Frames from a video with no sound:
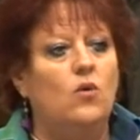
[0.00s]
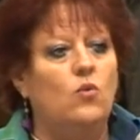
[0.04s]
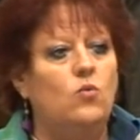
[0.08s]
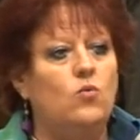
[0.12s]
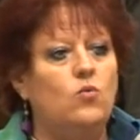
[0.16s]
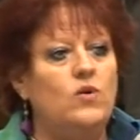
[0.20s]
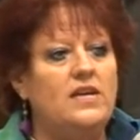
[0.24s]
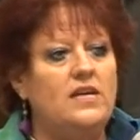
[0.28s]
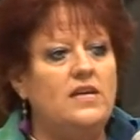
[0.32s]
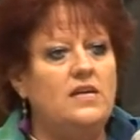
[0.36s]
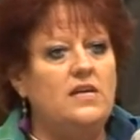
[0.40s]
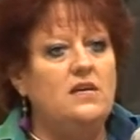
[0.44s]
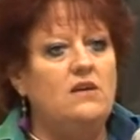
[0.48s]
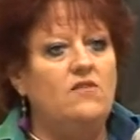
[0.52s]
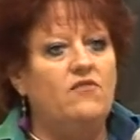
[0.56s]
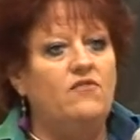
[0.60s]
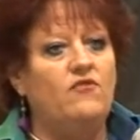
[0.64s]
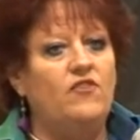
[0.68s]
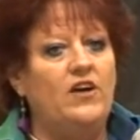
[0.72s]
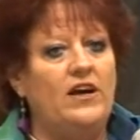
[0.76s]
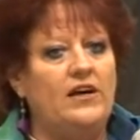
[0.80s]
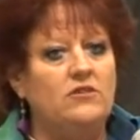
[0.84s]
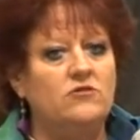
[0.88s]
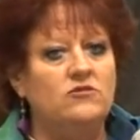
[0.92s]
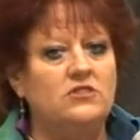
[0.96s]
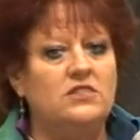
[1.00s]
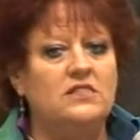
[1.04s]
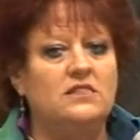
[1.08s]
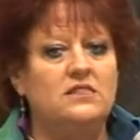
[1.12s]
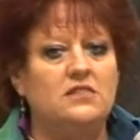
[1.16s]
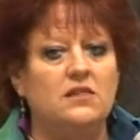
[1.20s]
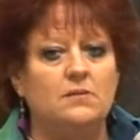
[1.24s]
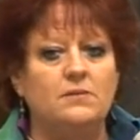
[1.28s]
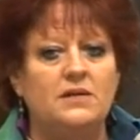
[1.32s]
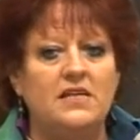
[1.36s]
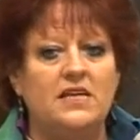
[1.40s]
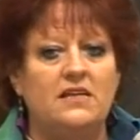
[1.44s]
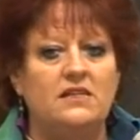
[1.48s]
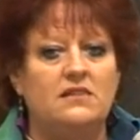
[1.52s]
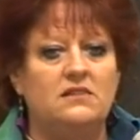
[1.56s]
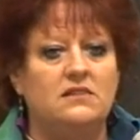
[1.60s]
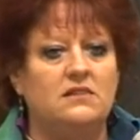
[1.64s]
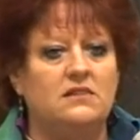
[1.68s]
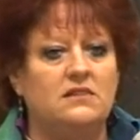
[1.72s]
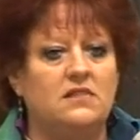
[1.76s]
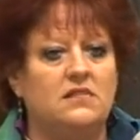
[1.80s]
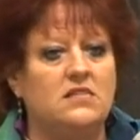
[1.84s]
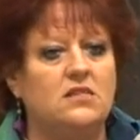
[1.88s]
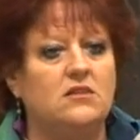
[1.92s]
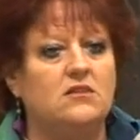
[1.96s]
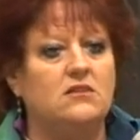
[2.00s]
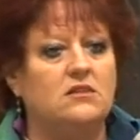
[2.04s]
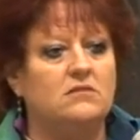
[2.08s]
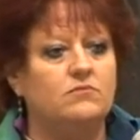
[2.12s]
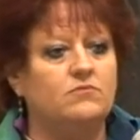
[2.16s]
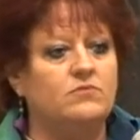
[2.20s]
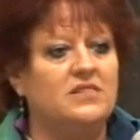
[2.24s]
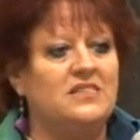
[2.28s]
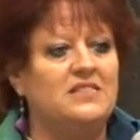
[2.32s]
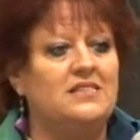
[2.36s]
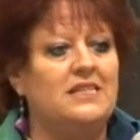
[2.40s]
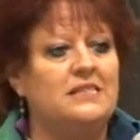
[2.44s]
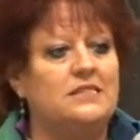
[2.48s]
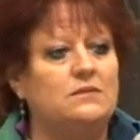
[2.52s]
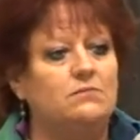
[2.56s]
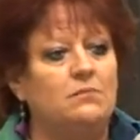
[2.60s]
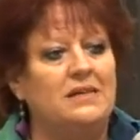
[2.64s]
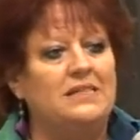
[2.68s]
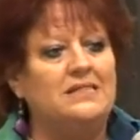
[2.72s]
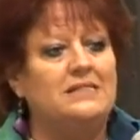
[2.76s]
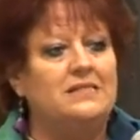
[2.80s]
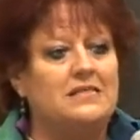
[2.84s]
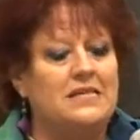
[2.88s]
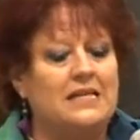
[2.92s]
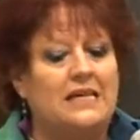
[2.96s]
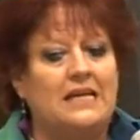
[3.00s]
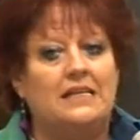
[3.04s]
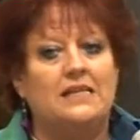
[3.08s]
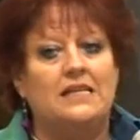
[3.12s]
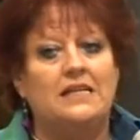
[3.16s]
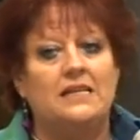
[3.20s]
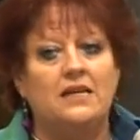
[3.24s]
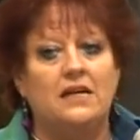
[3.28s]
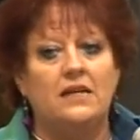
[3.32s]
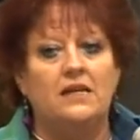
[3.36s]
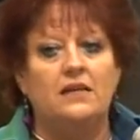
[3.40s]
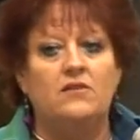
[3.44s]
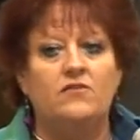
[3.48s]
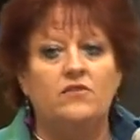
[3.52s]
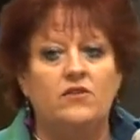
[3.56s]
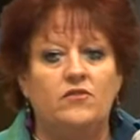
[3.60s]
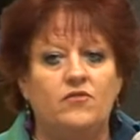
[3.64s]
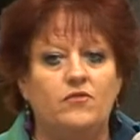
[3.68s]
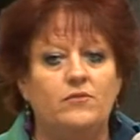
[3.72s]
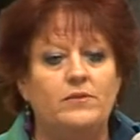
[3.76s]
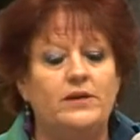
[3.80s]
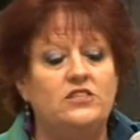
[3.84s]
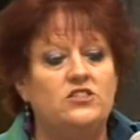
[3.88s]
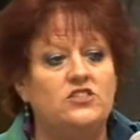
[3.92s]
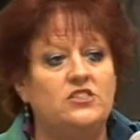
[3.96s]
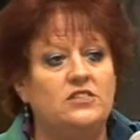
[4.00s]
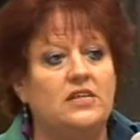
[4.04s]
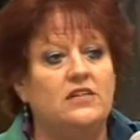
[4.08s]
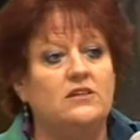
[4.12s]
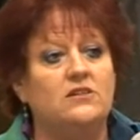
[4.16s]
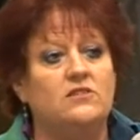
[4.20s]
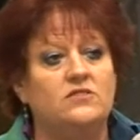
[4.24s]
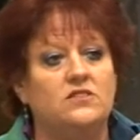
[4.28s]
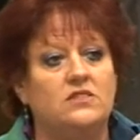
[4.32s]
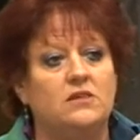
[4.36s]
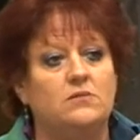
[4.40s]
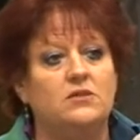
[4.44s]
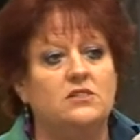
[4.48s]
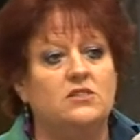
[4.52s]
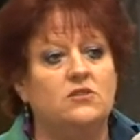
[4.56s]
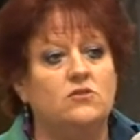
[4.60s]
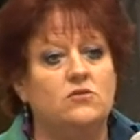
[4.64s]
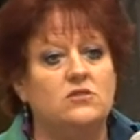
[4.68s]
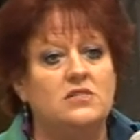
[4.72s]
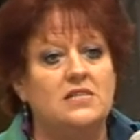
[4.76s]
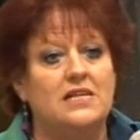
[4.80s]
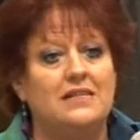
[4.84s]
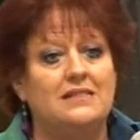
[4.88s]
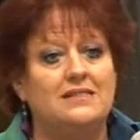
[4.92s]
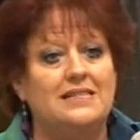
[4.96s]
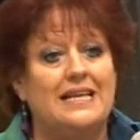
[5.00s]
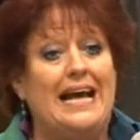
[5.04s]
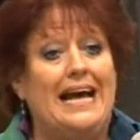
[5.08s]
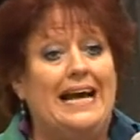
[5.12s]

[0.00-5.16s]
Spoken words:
We found in some cases it took 6 months to get that kind of information out of some of the hotels.